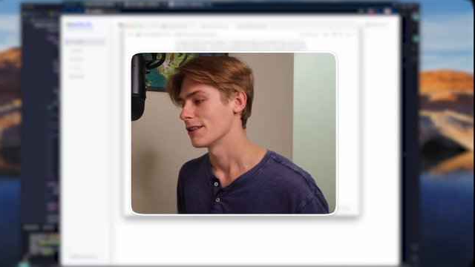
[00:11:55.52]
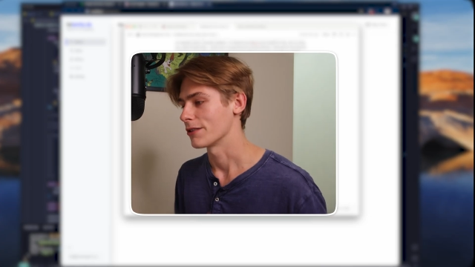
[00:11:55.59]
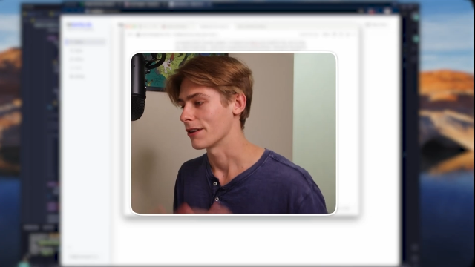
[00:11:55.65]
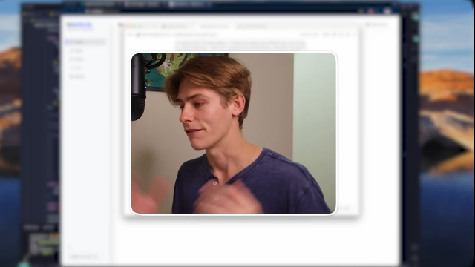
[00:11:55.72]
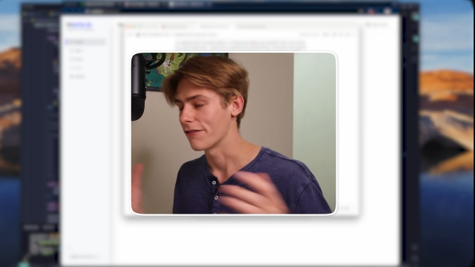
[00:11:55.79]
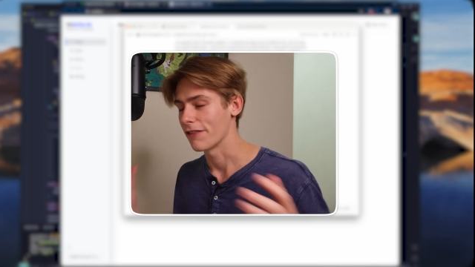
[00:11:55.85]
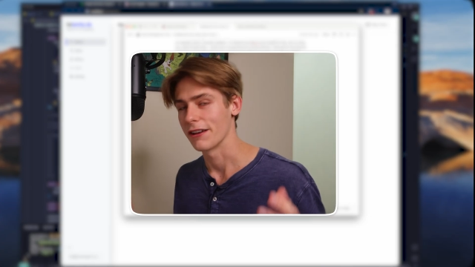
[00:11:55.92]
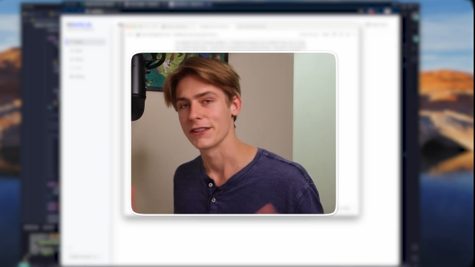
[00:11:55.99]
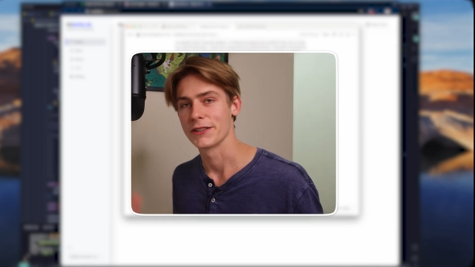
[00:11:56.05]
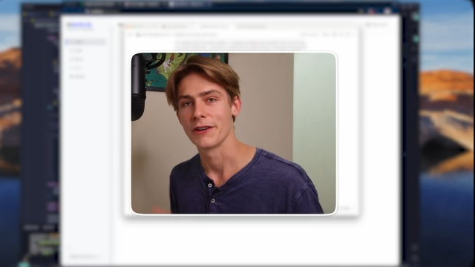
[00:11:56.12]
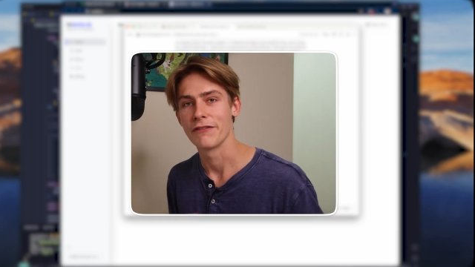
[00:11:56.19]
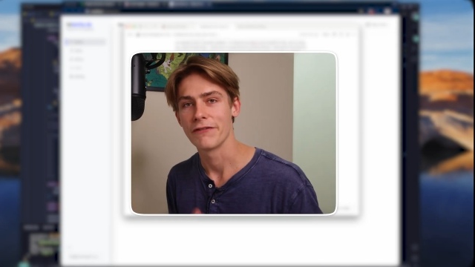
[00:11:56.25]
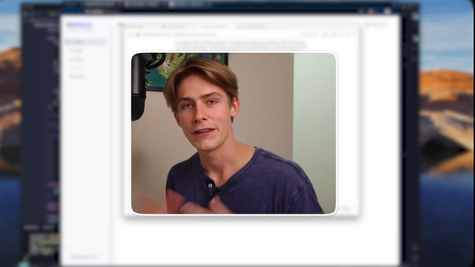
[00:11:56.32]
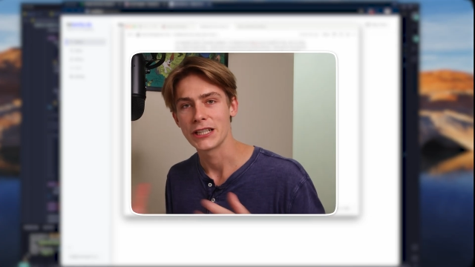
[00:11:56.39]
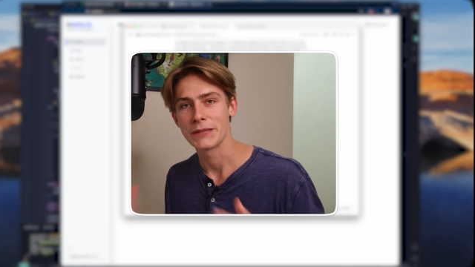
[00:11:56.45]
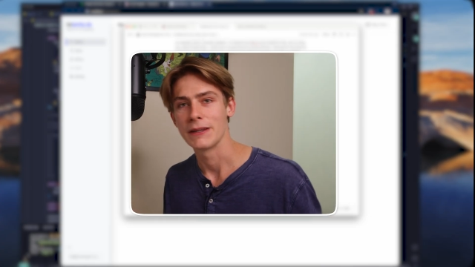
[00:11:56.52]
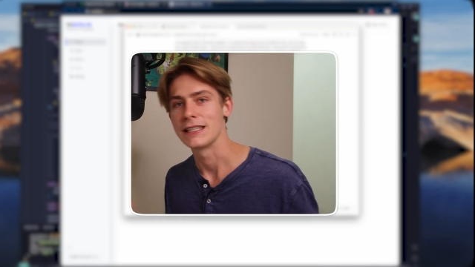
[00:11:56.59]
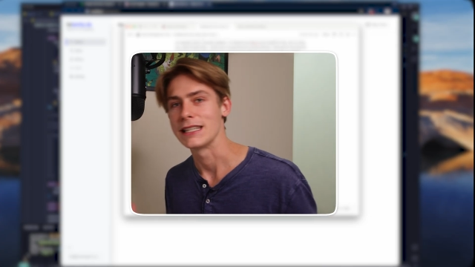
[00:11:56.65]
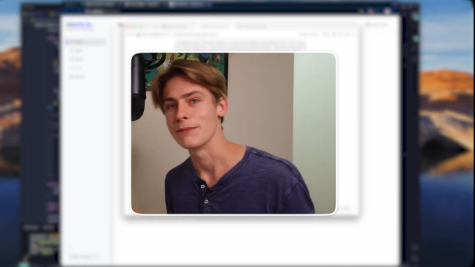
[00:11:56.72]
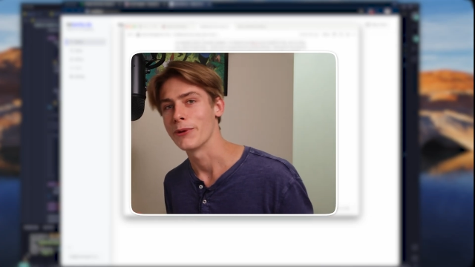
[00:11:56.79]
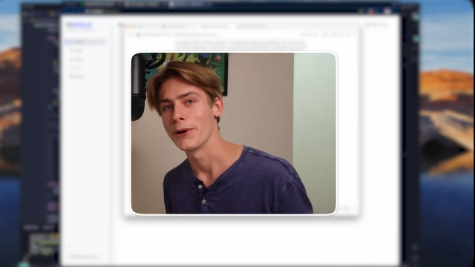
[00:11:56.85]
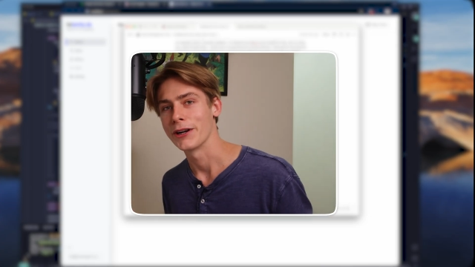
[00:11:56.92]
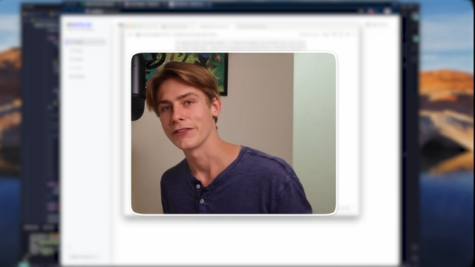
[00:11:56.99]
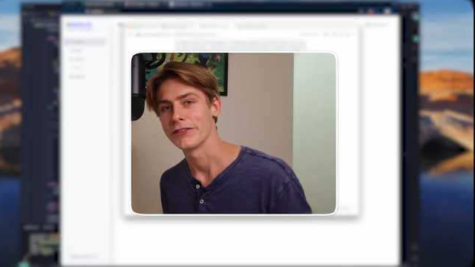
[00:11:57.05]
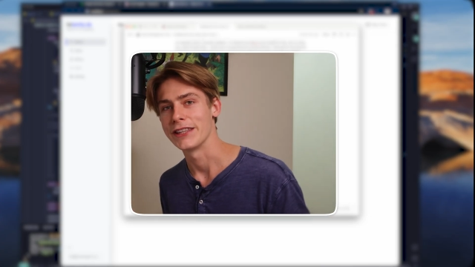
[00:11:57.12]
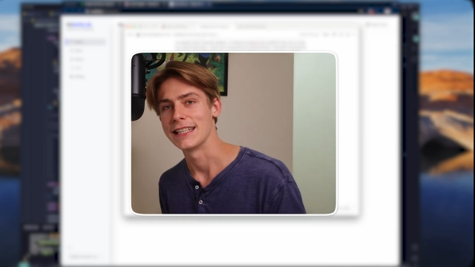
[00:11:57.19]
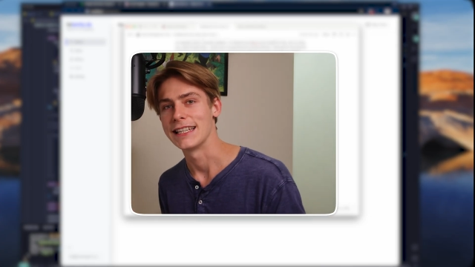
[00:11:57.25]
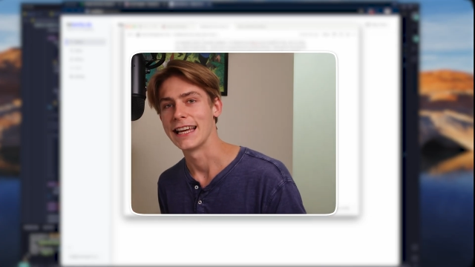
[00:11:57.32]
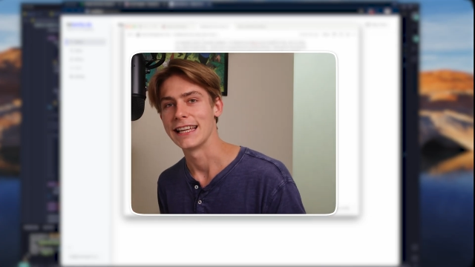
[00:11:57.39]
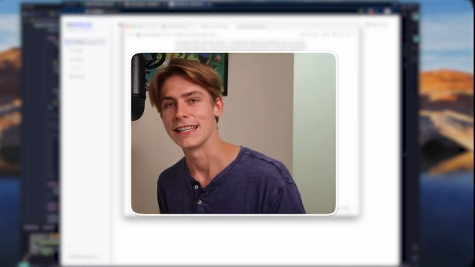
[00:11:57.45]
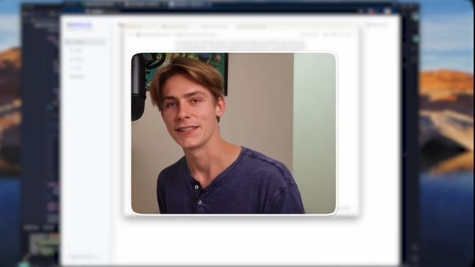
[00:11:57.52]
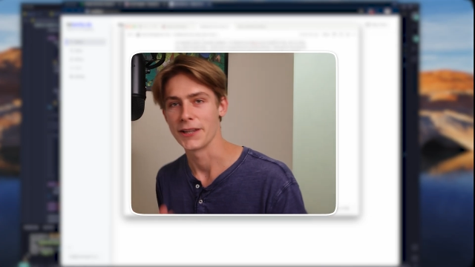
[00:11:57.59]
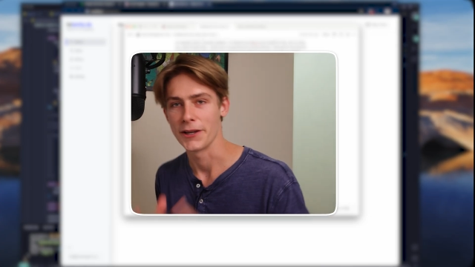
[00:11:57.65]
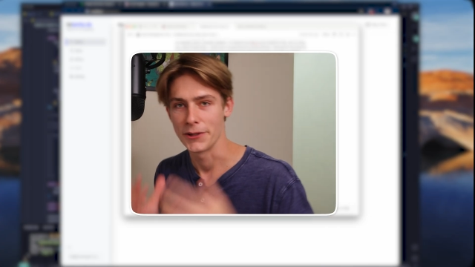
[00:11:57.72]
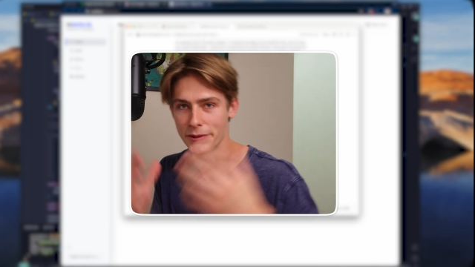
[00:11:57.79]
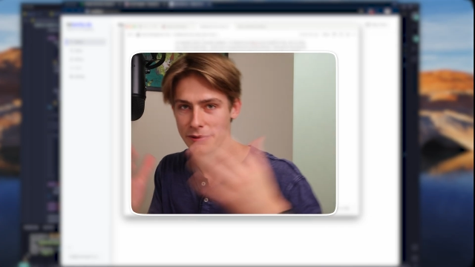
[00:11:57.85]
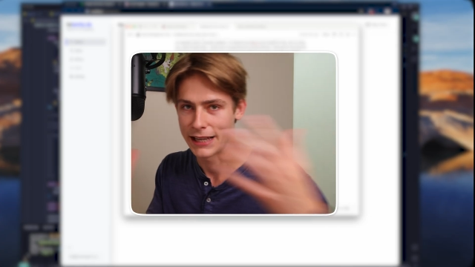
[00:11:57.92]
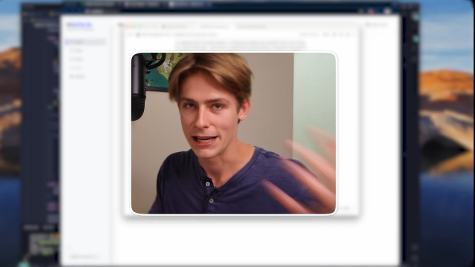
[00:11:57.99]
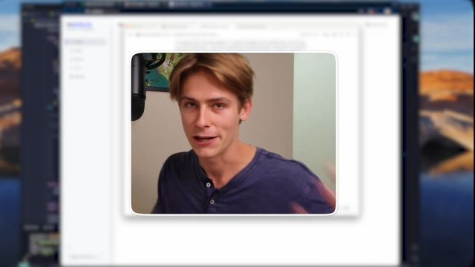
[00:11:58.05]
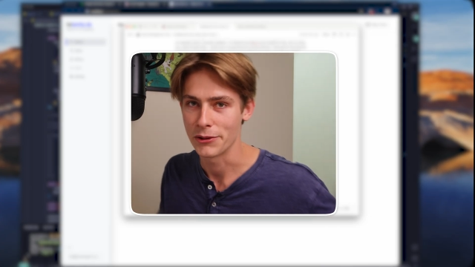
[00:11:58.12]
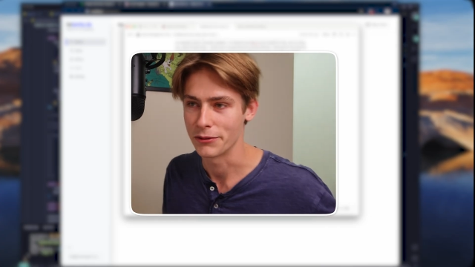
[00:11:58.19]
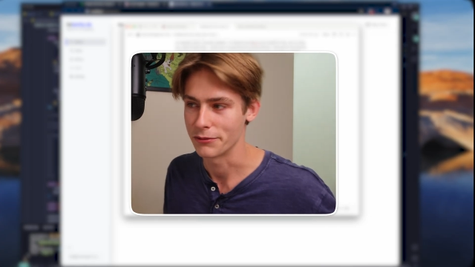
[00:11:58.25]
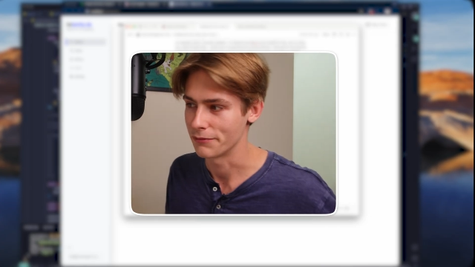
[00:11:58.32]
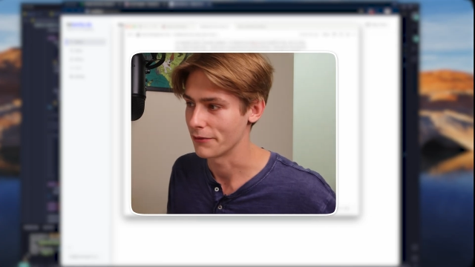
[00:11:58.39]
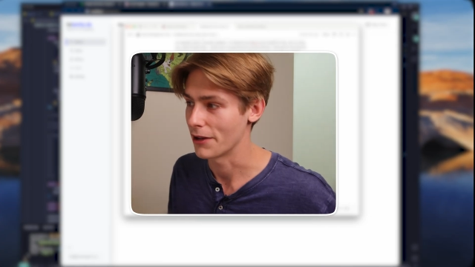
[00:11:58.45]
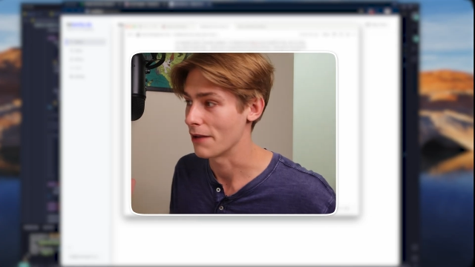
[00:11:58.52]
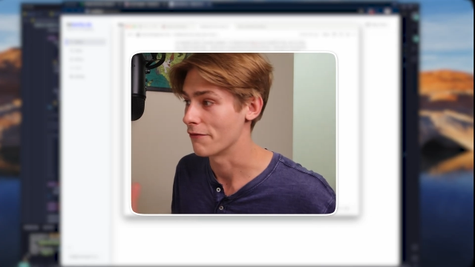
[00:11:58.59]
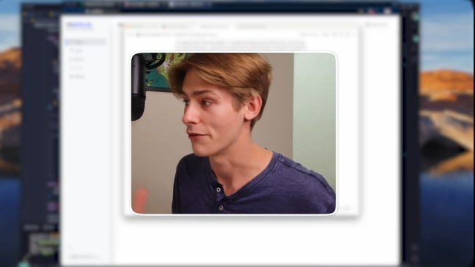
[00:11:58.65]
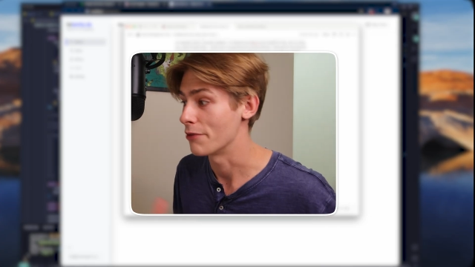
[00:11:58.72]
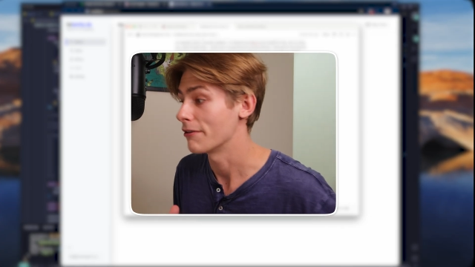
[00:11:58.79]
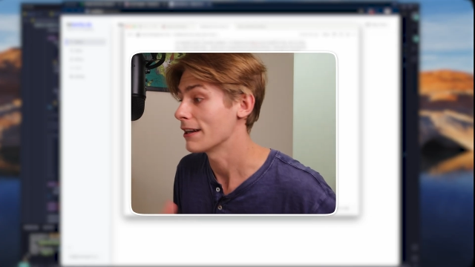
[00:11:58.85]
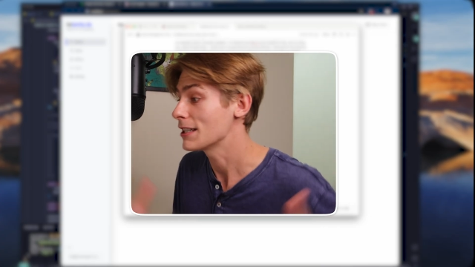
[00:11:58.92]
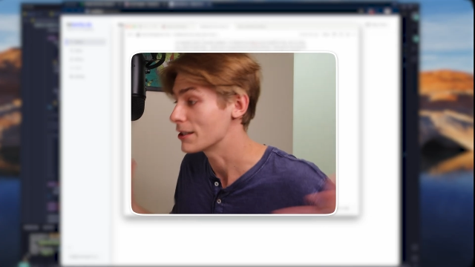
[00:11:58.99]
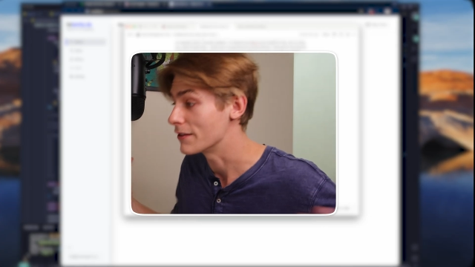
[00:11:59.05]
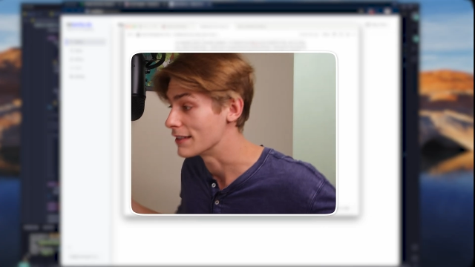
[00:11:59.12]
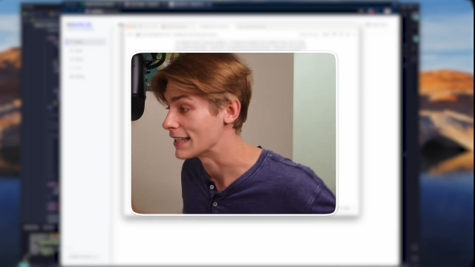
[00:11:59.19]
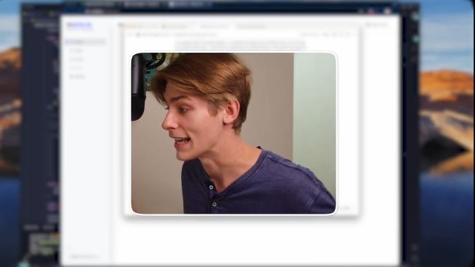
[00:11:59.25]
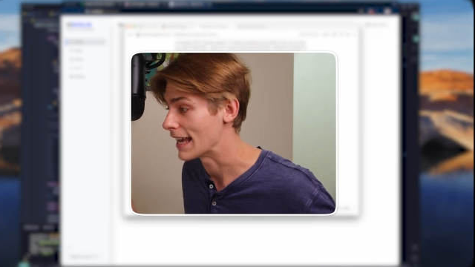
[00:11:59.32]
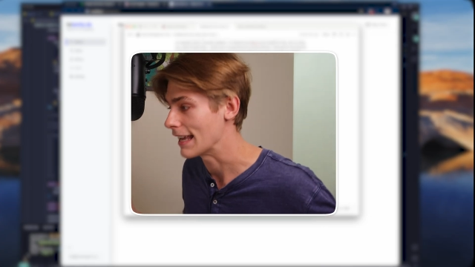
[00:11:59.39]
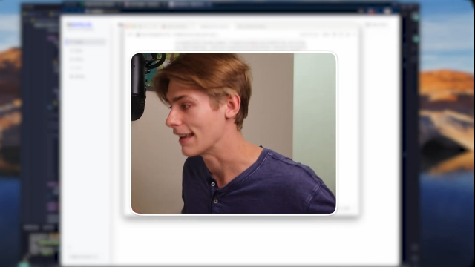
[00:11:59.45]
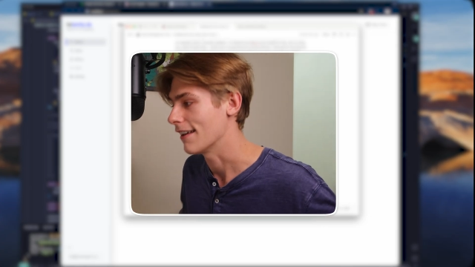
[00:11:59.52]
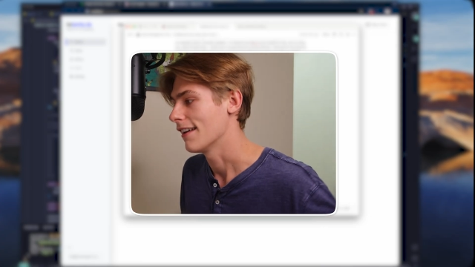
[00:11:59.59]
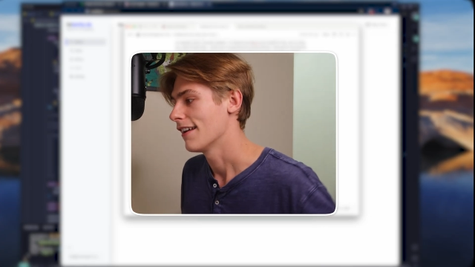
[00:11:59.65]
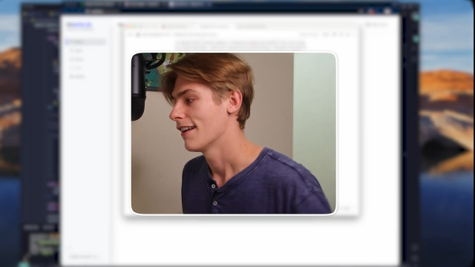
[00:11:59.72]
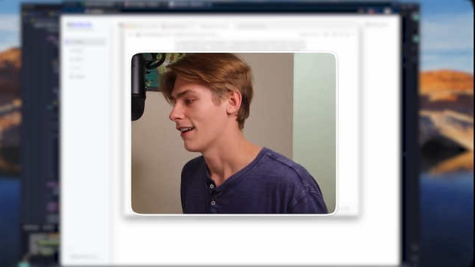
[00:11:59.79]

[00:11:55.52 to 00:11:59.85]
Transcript: So I've finished my deep work for the day. So now for the rest of the day,